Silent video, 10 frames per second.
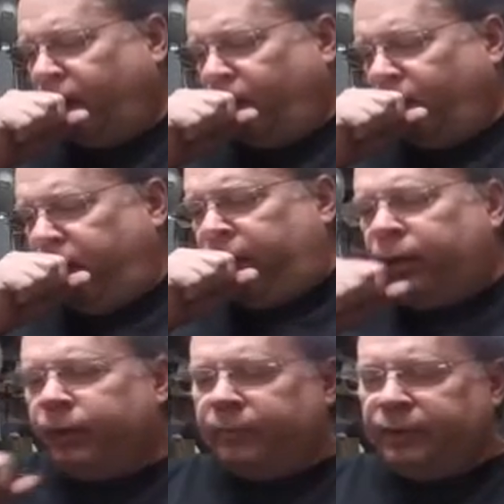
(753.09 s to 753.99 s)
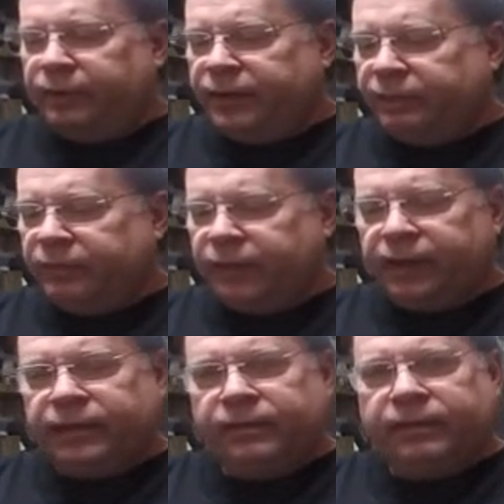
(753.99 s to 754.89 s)
but we did want to
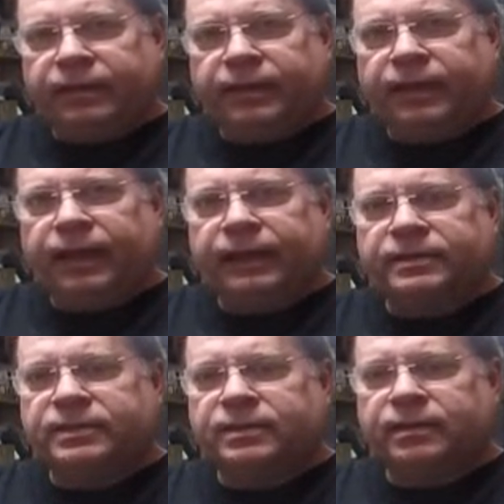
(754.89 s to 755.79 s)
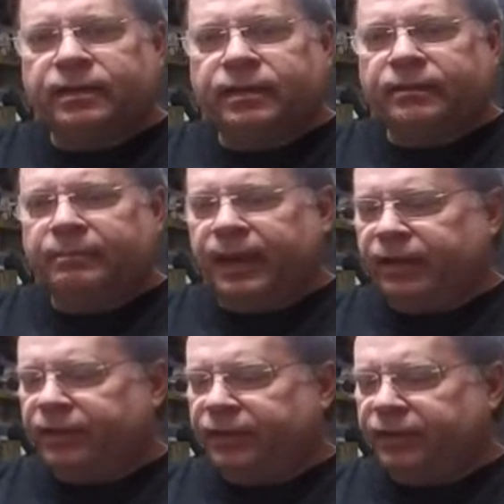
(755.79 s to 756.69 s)
get the case
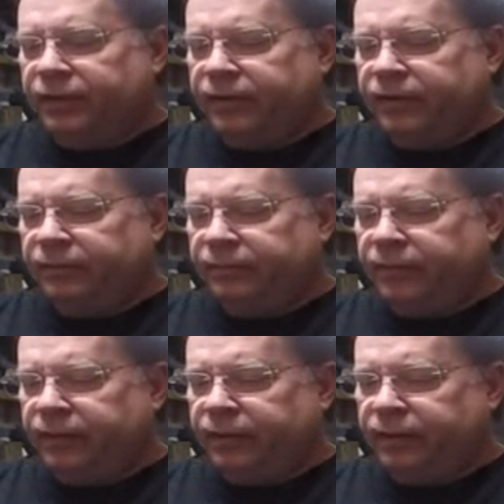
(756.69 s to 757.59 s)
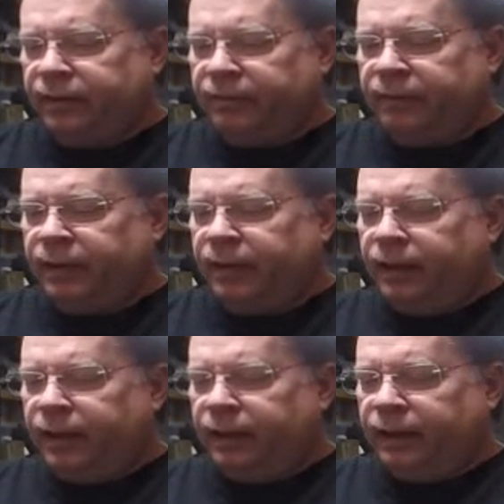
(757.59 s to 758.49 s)
mouth area
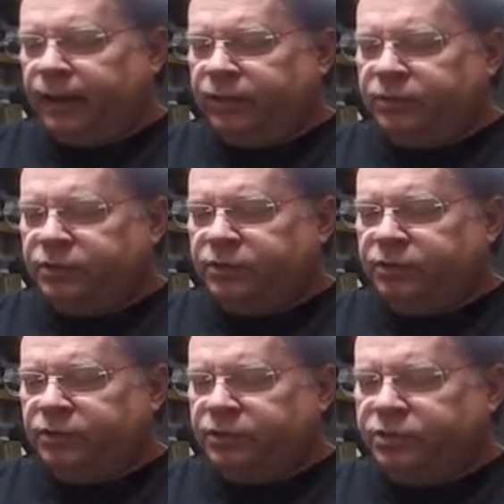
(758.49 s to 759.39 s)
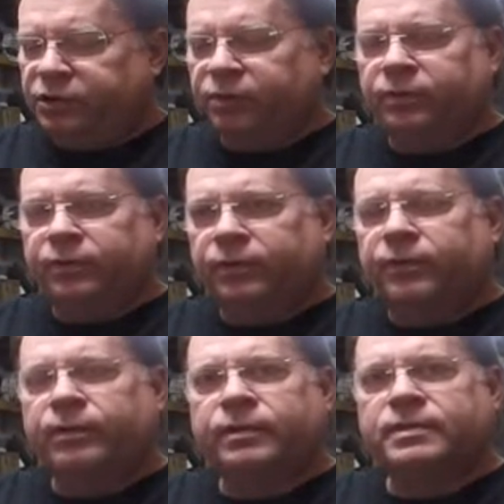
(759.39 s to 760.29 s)
down to the shoulder
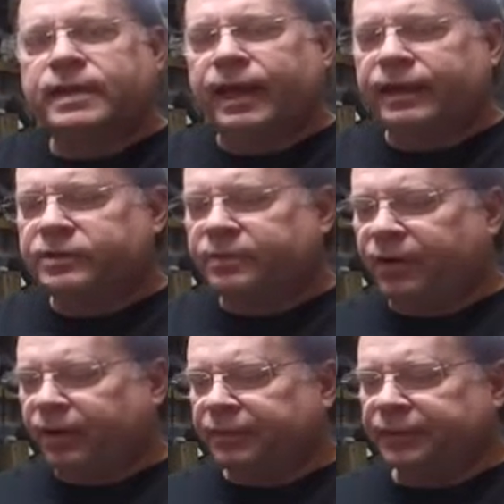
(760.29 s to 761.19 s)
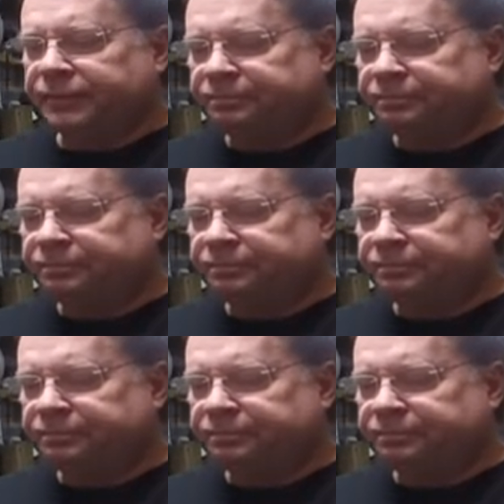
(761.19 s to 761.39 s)
sized properly.